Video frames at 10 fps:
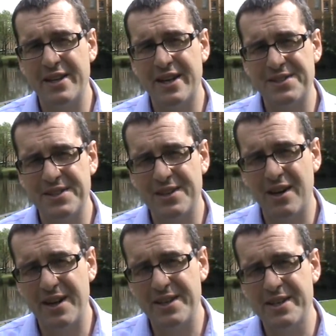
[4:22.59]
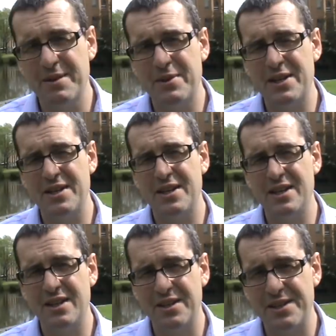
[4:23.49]
that society to be
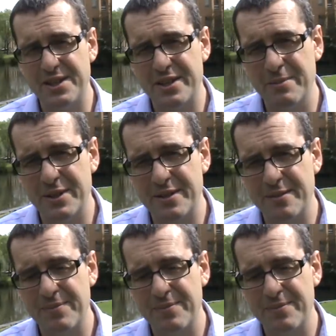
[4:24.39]
illegitimate.